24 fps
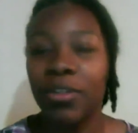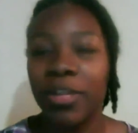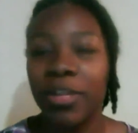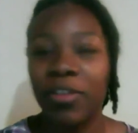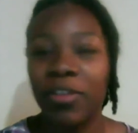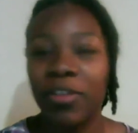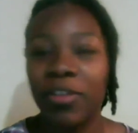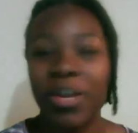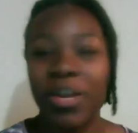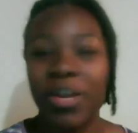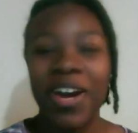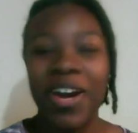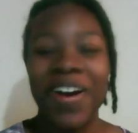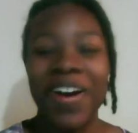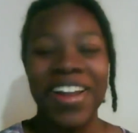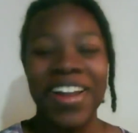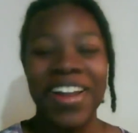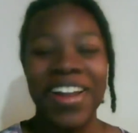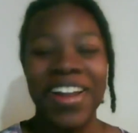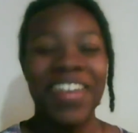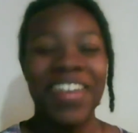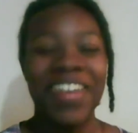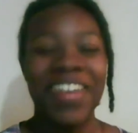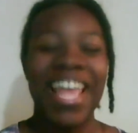we are
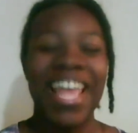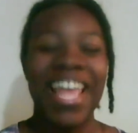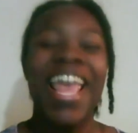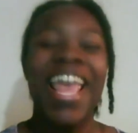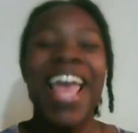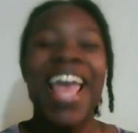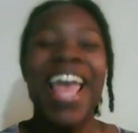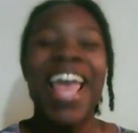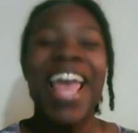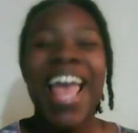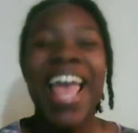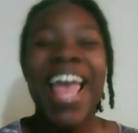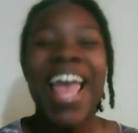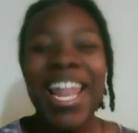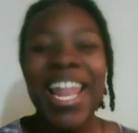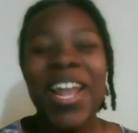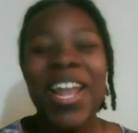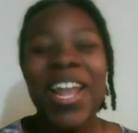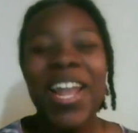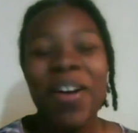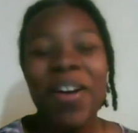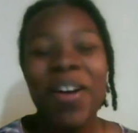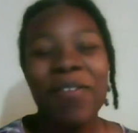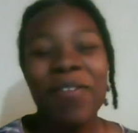on. Okay.
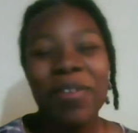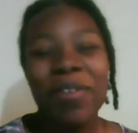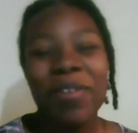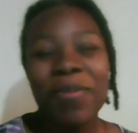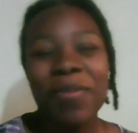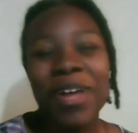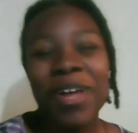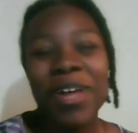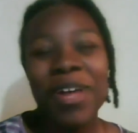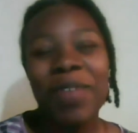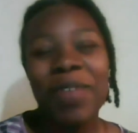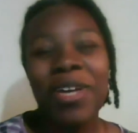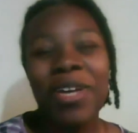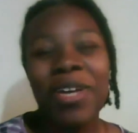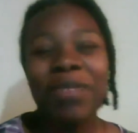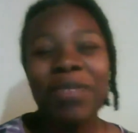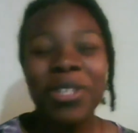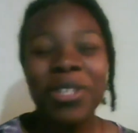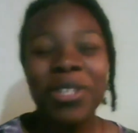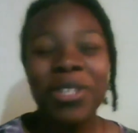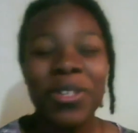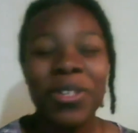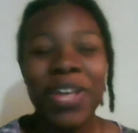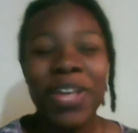Hello, everyone. Welcome
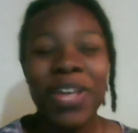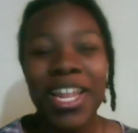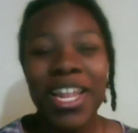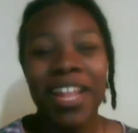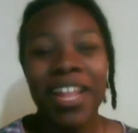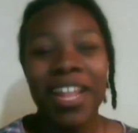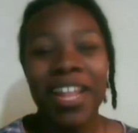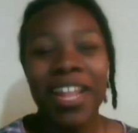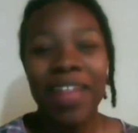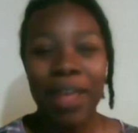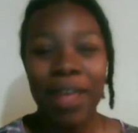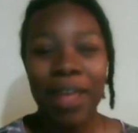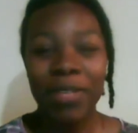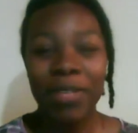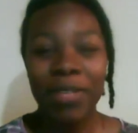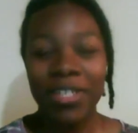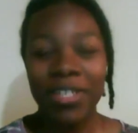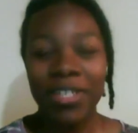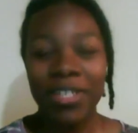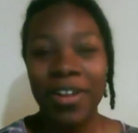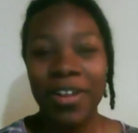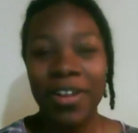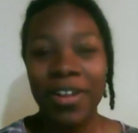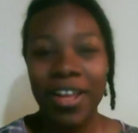to another
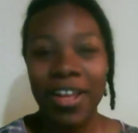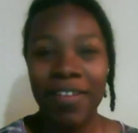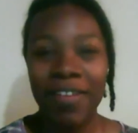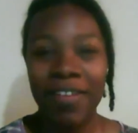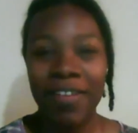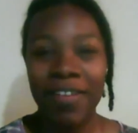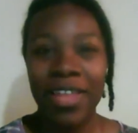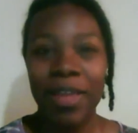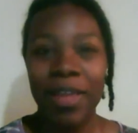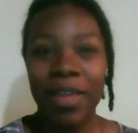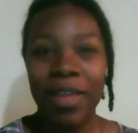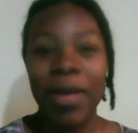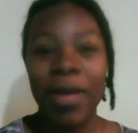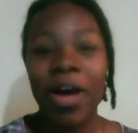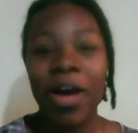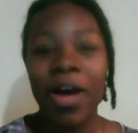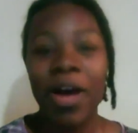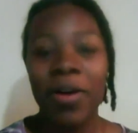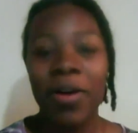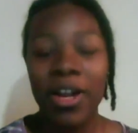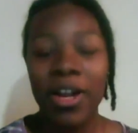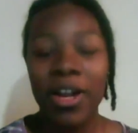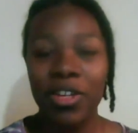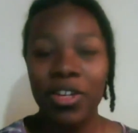episode of The
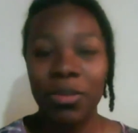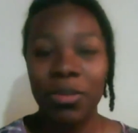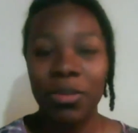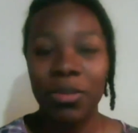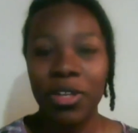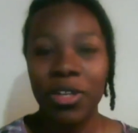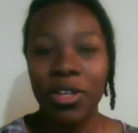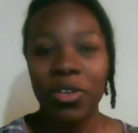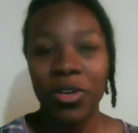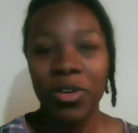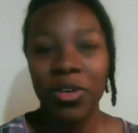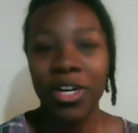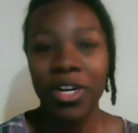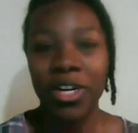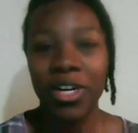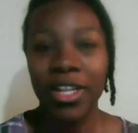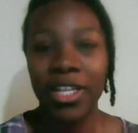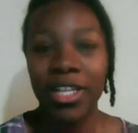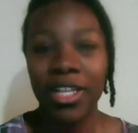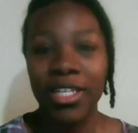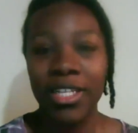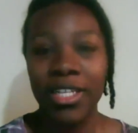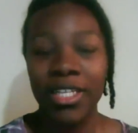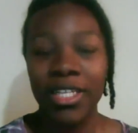Empowered Entrepreneur.
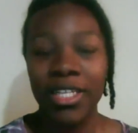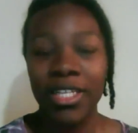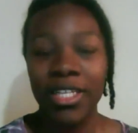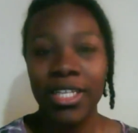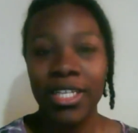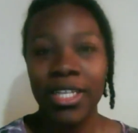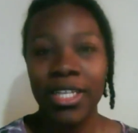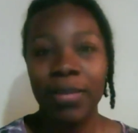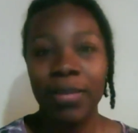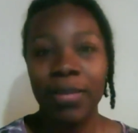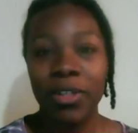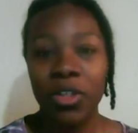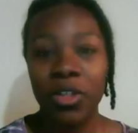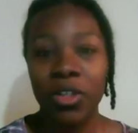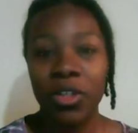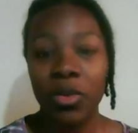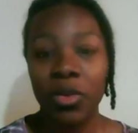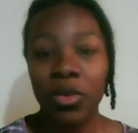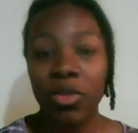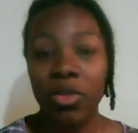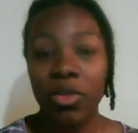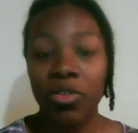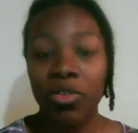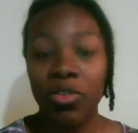This is
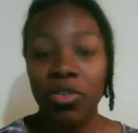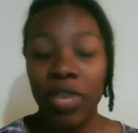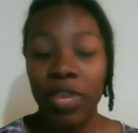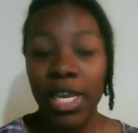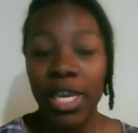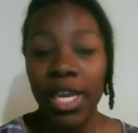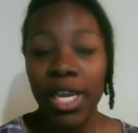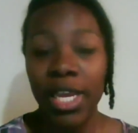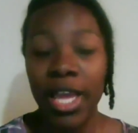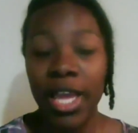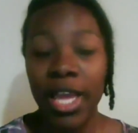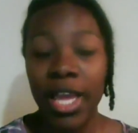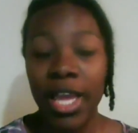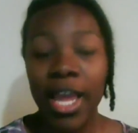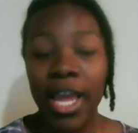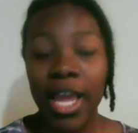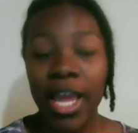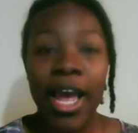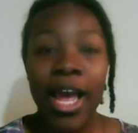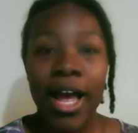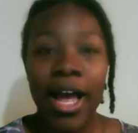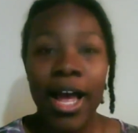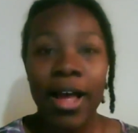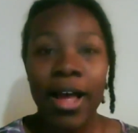episode 3.
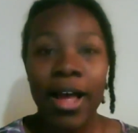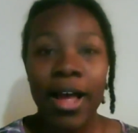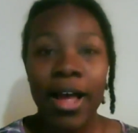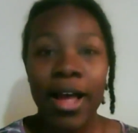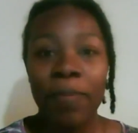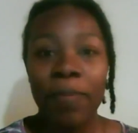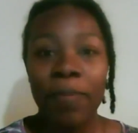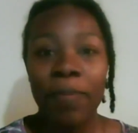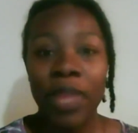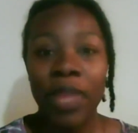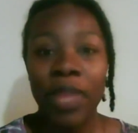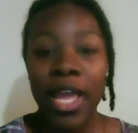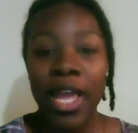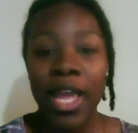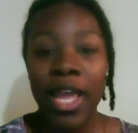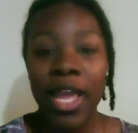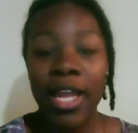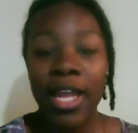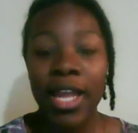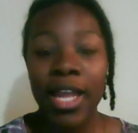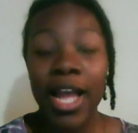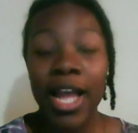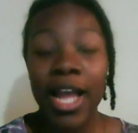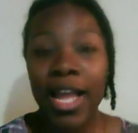
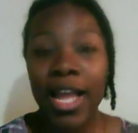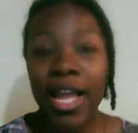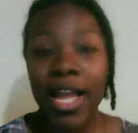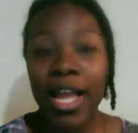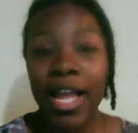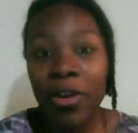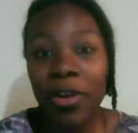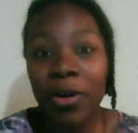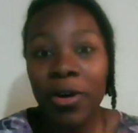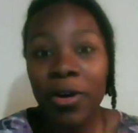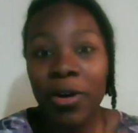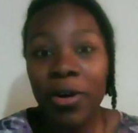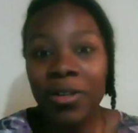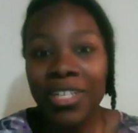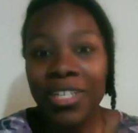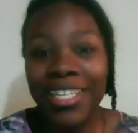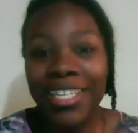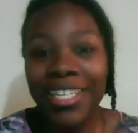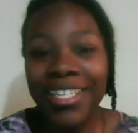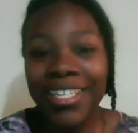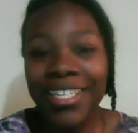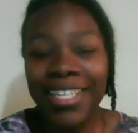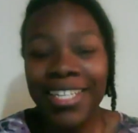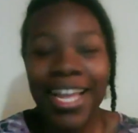And I am your
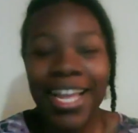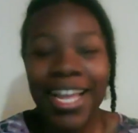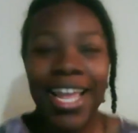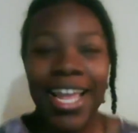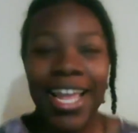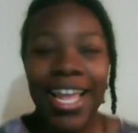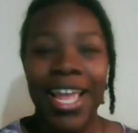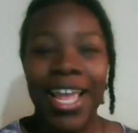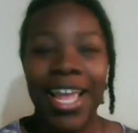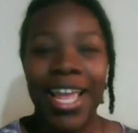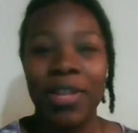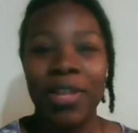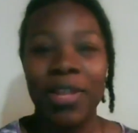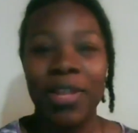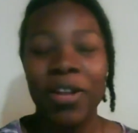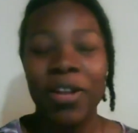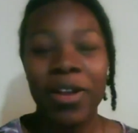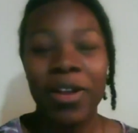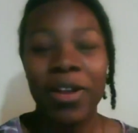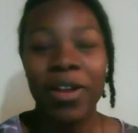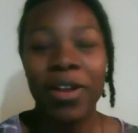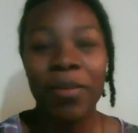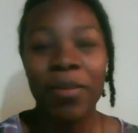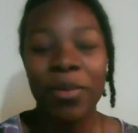hostess. I am
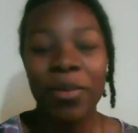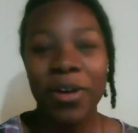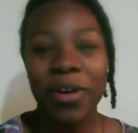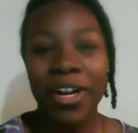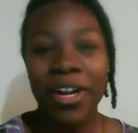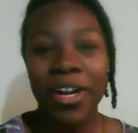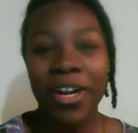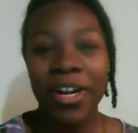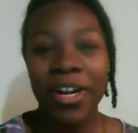Lyria Moore